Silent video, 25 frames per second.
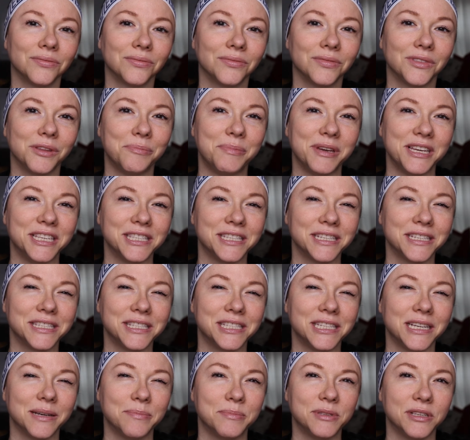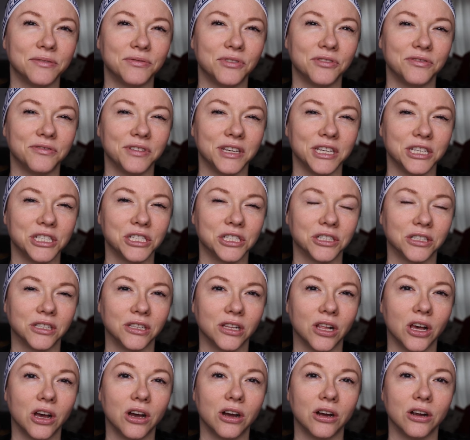The basic steps of a
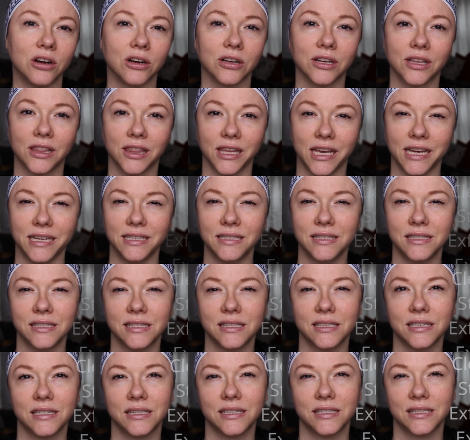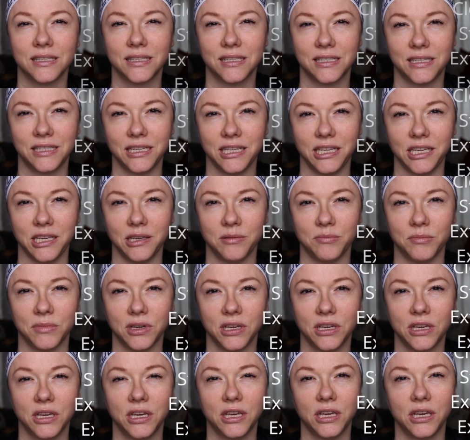facial are cleanse, steam,
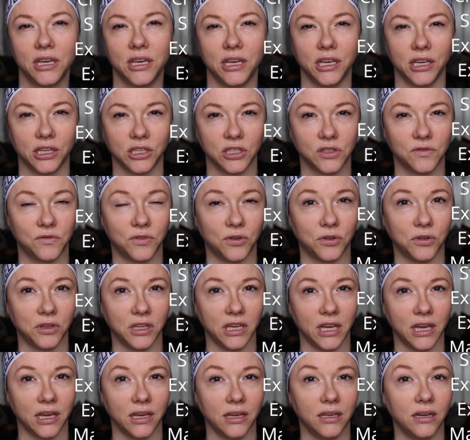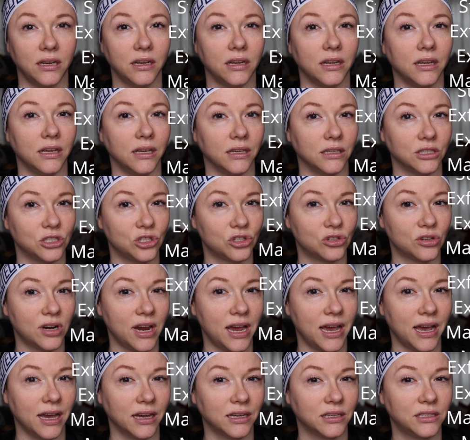exfoliate,
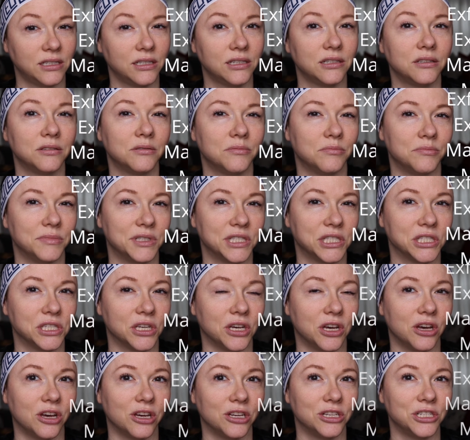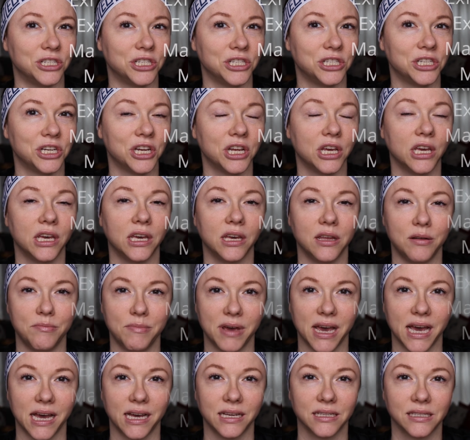extract, massage, and
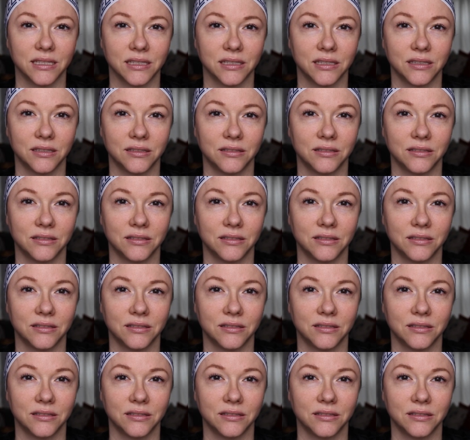mask.